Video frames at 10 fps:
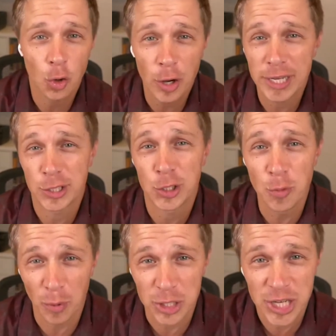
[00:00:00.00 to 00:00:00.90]
Troy
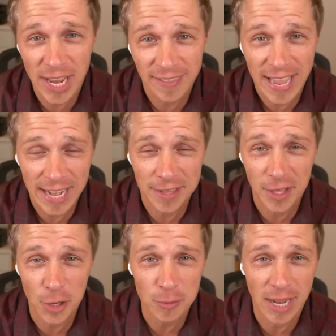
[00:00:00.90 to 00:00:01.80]
is super jet
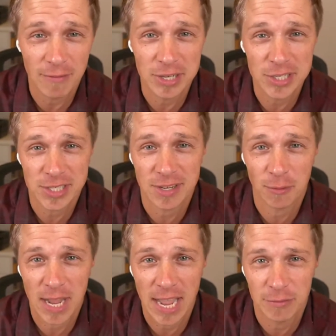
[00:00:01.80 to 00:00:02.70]
lagged though, having
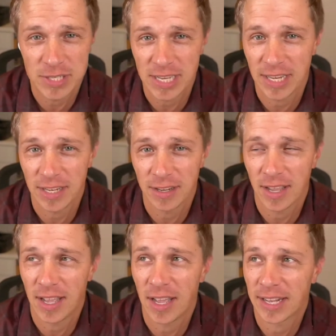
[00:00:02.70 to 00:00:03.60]
just arrived
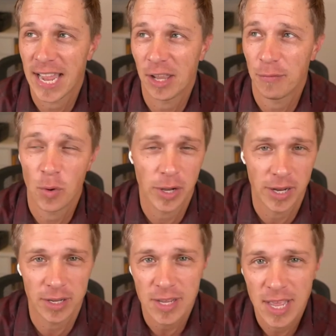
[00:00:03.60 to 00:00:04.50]
in uh, California.